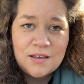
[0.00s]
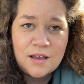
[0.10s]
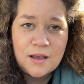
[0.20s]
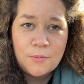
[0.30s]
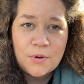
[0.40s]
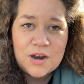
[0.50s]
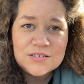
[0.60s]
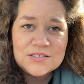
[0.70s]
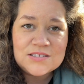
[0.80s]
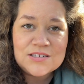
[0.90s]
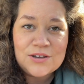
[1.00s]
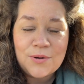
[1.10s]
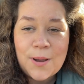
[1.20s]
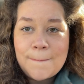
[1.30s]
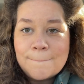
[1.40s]
What else is
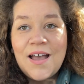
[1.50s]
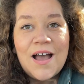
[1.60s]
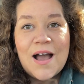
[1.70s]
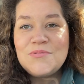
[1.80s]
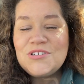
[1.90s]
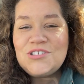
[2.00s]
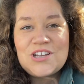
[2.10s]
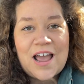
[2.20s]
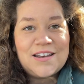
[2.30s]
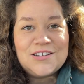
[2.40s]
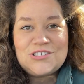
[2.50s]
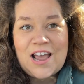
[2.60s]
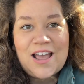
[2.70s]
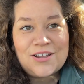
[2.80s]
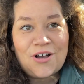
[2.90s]
new? I'm just chatting to
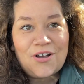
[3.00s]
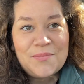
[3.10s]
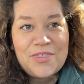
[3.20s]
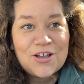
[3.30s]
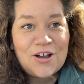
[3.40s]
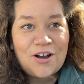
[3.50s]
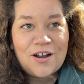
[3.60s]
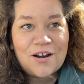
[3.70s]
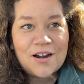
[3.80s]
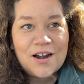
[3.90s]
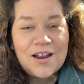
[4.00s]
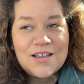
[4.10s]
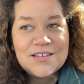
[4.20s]
chat, y'all. I'm in the car.